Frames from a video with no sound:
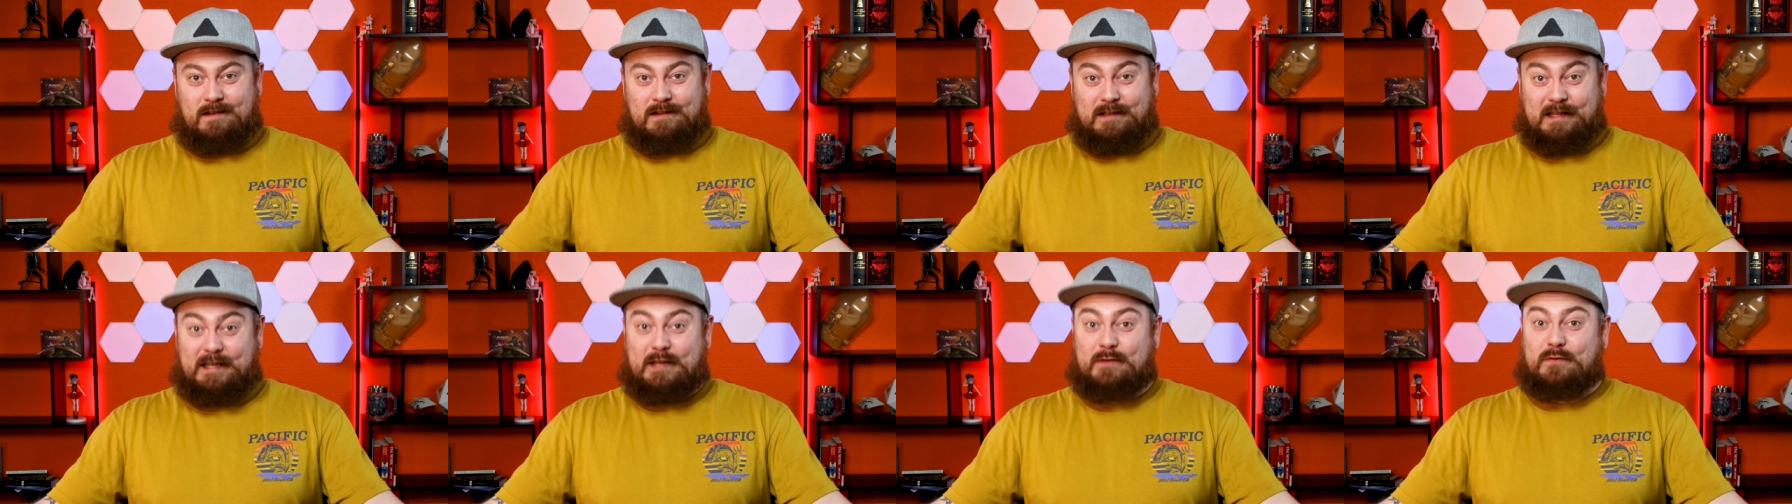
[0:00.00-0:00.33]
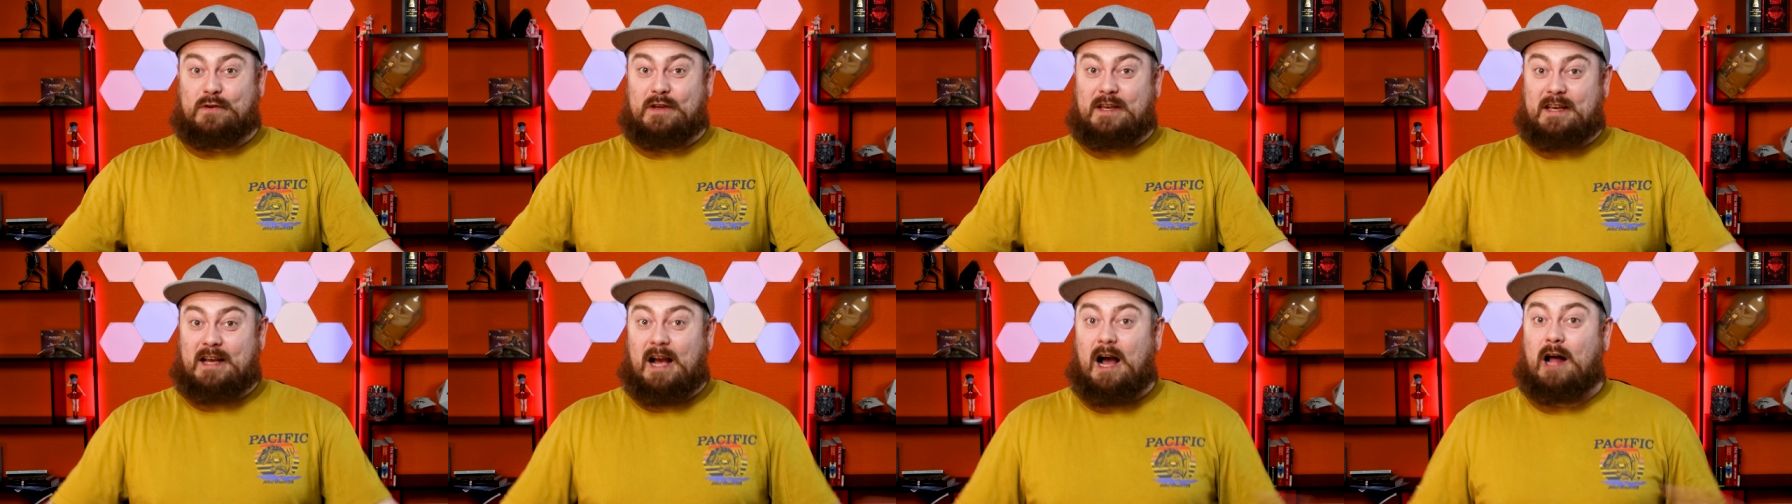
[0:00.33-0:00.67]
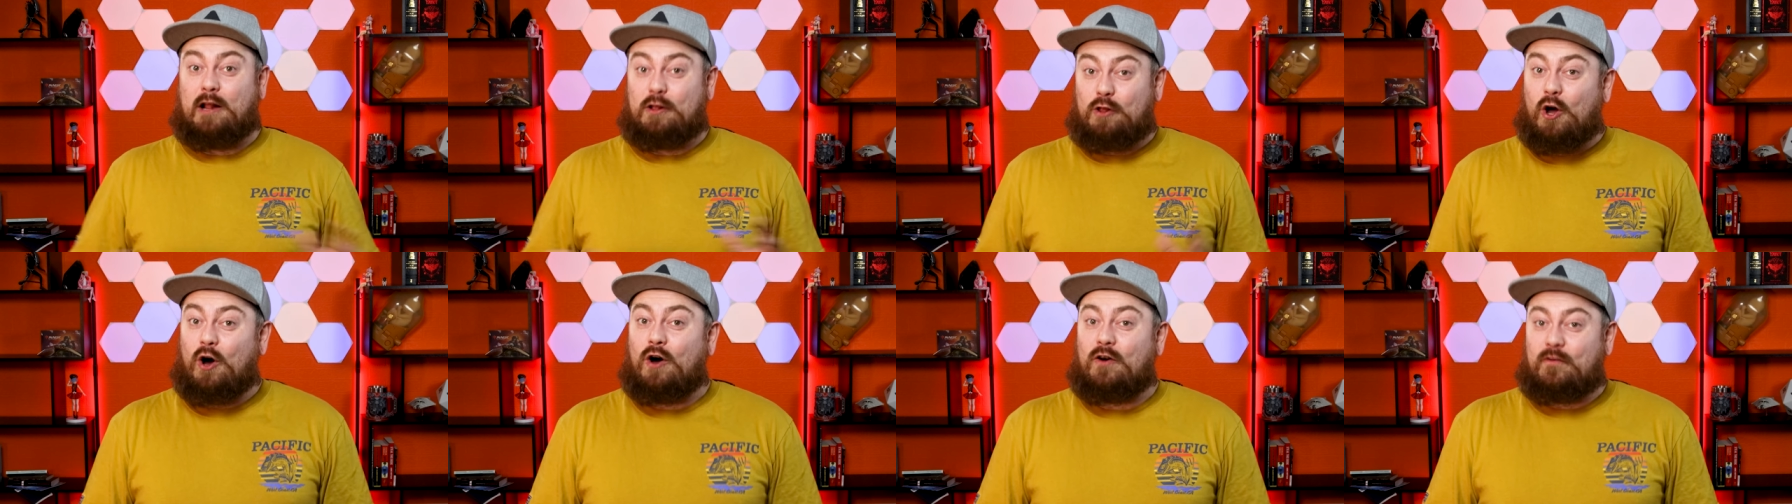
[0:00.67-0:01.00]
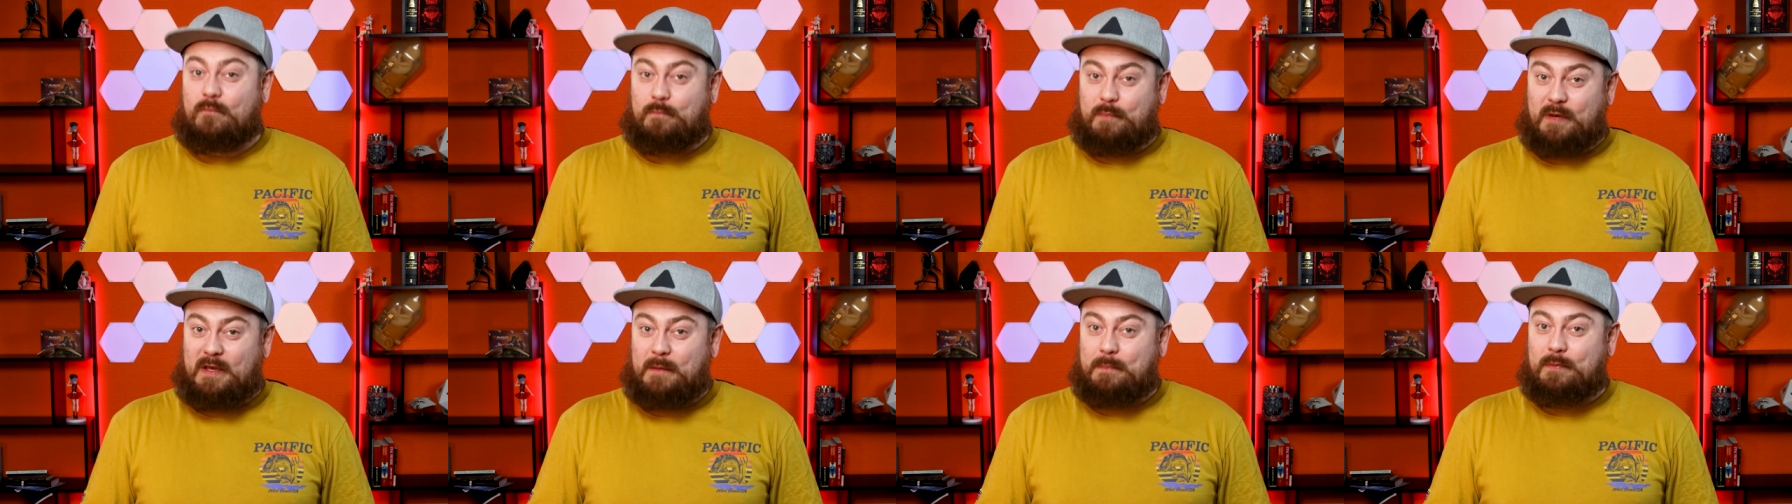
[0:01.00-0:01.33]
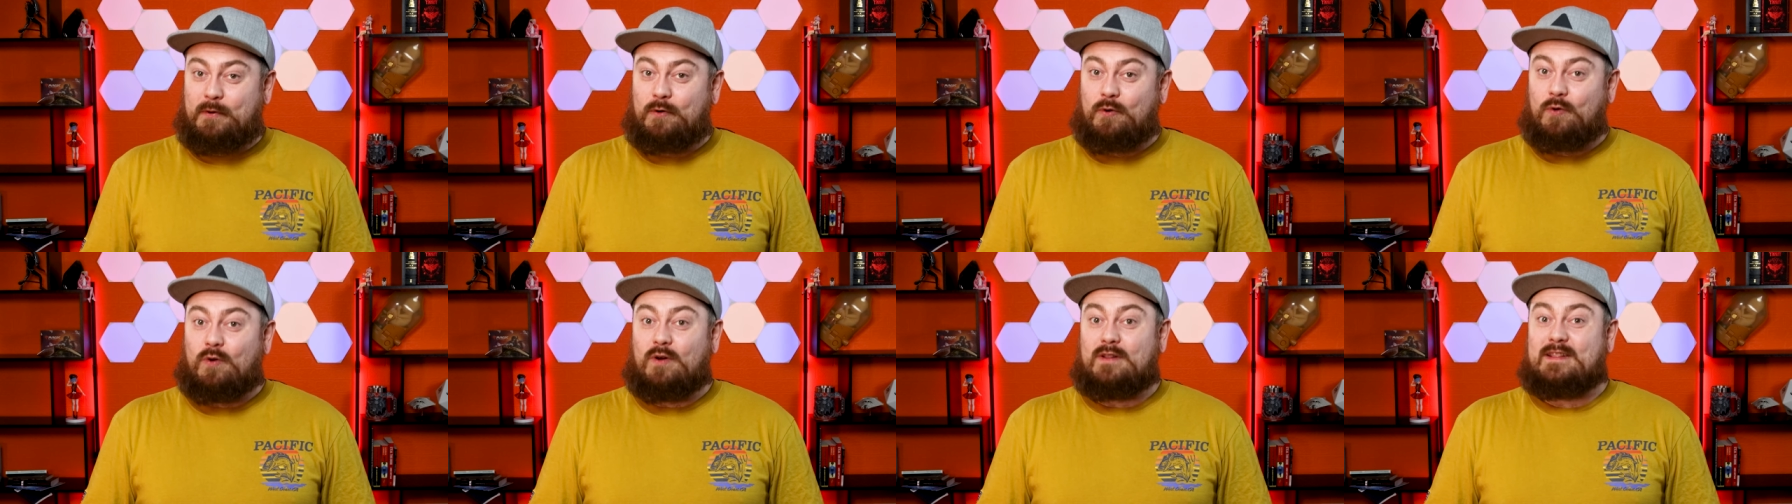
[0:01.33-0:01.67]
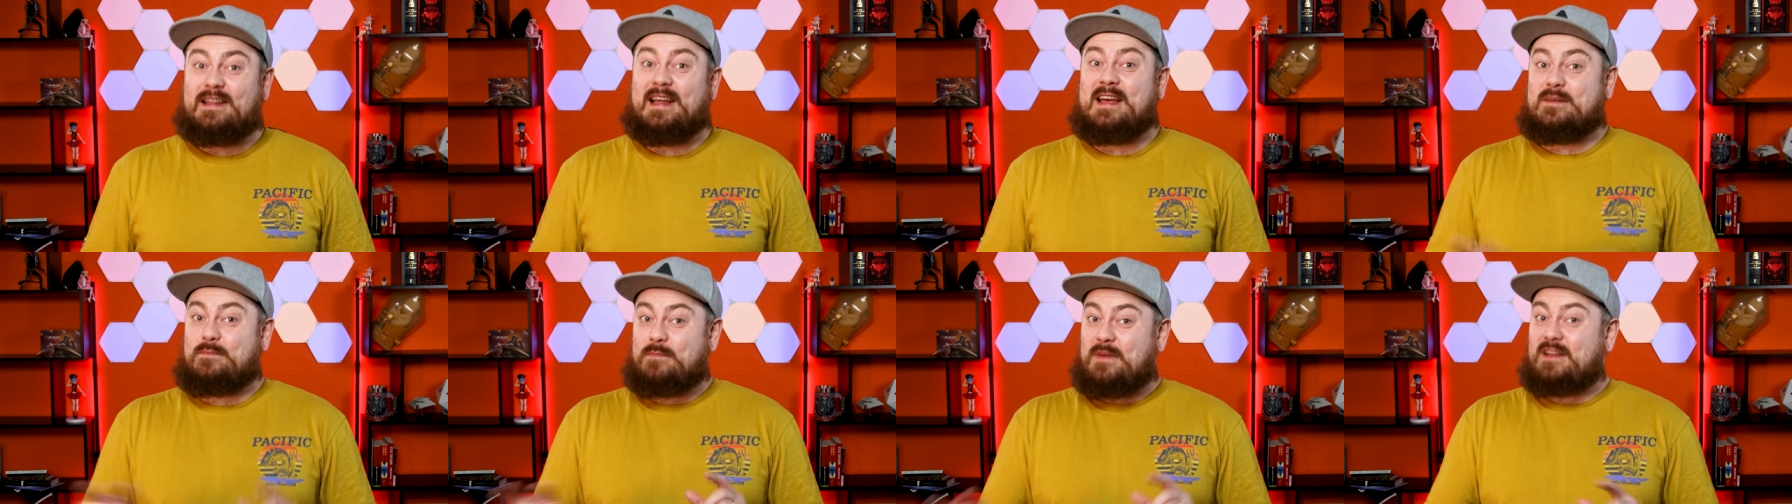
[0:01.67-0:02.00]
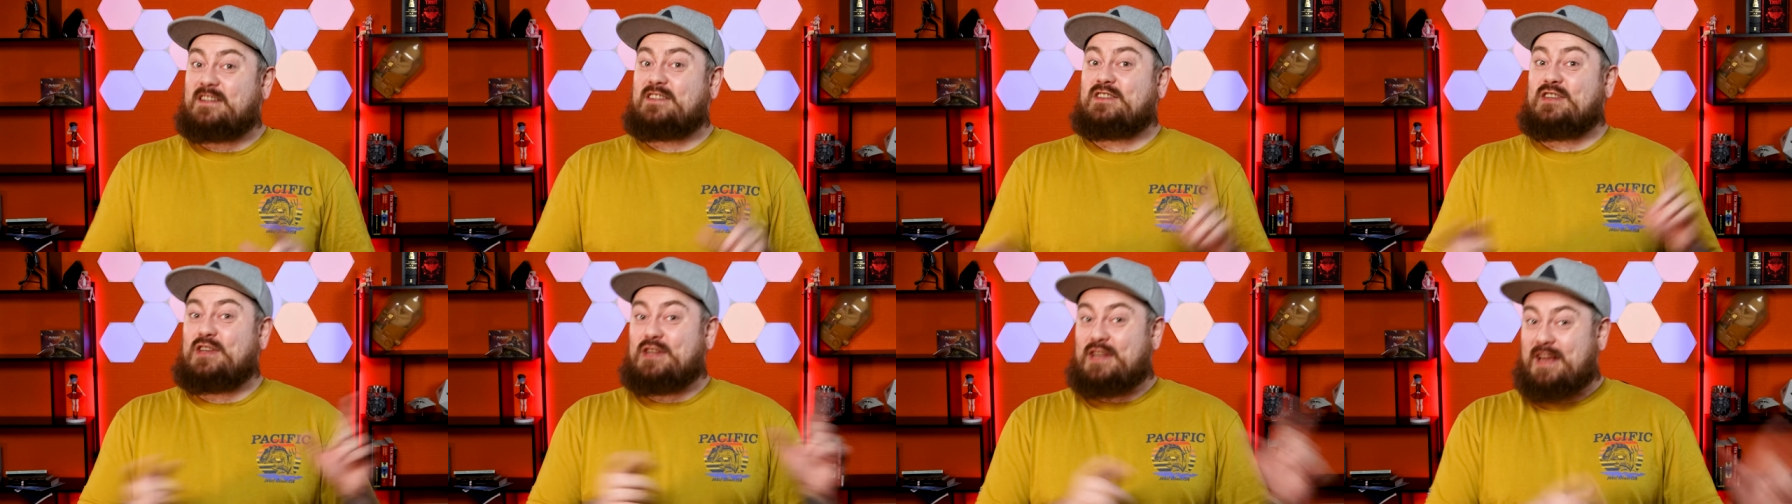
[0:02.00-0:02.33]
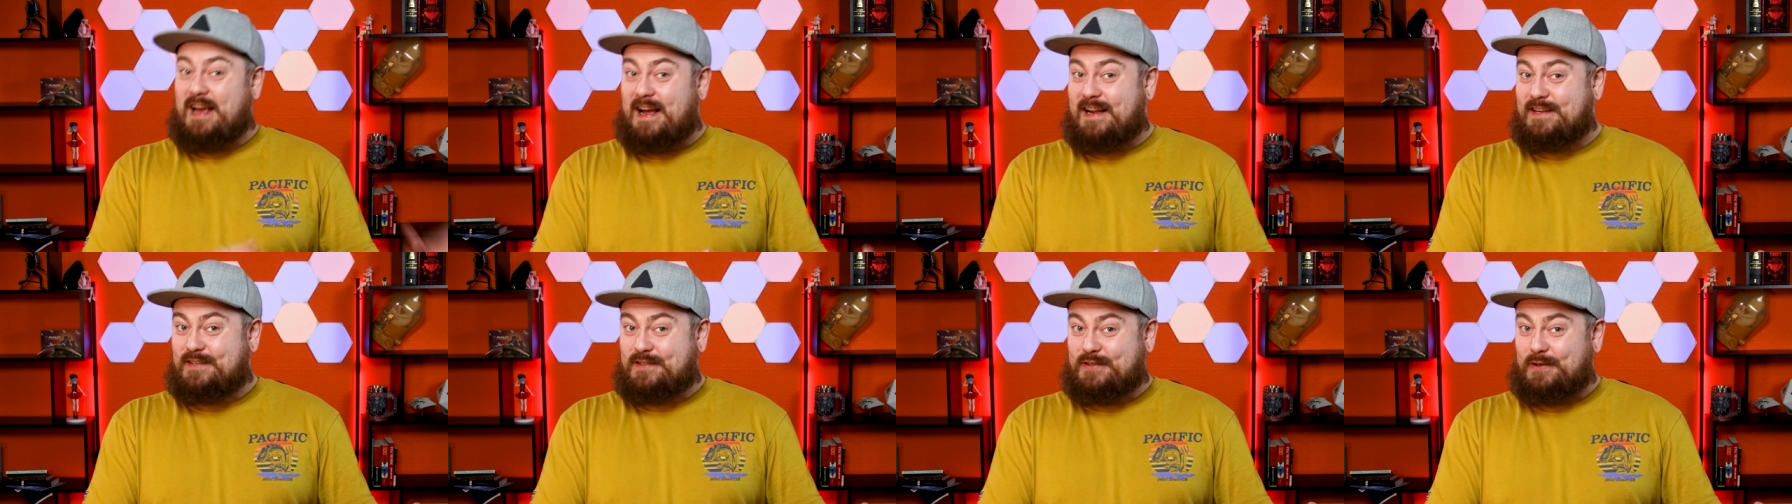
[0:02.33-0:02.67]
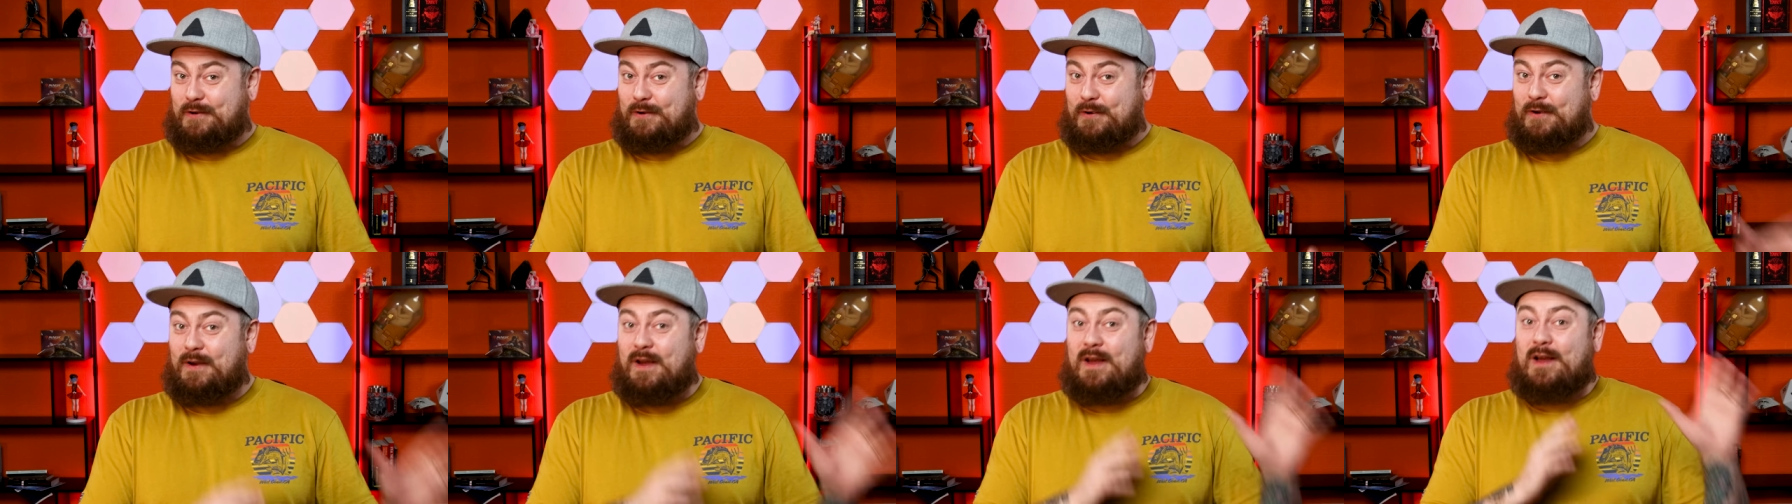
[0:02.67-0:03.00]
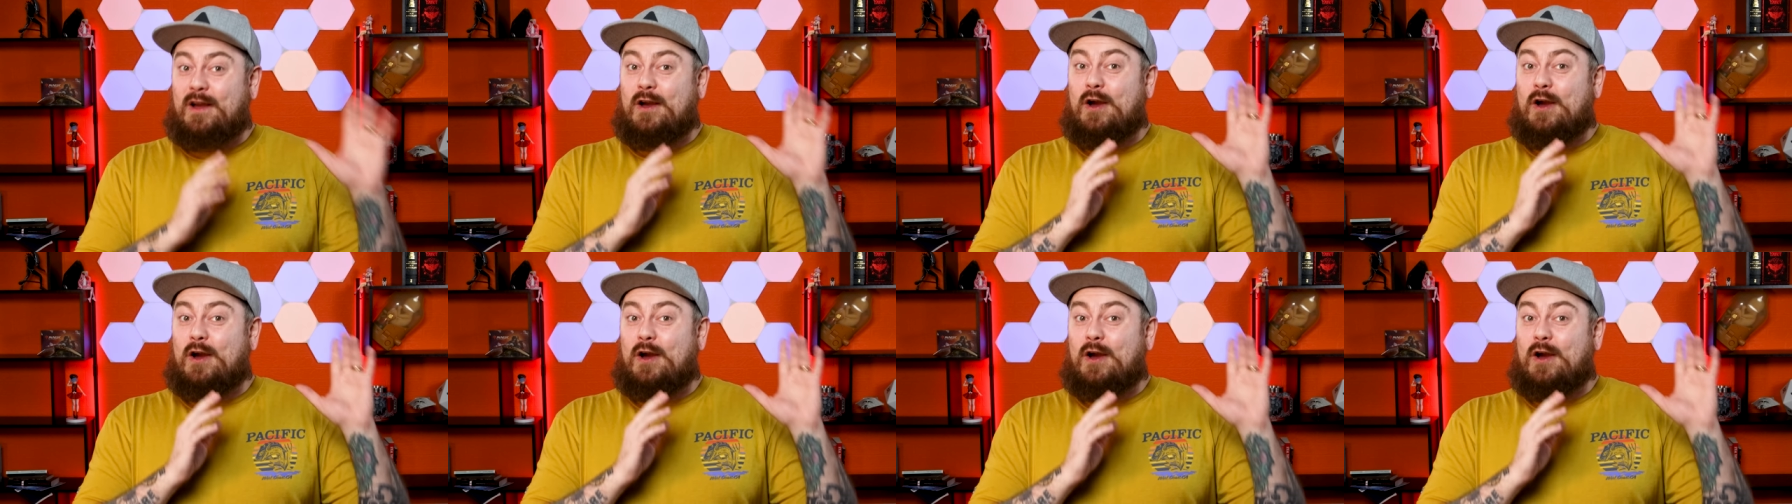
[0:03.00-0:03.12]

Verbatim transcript: leaving a lot of people like Mitsuyasu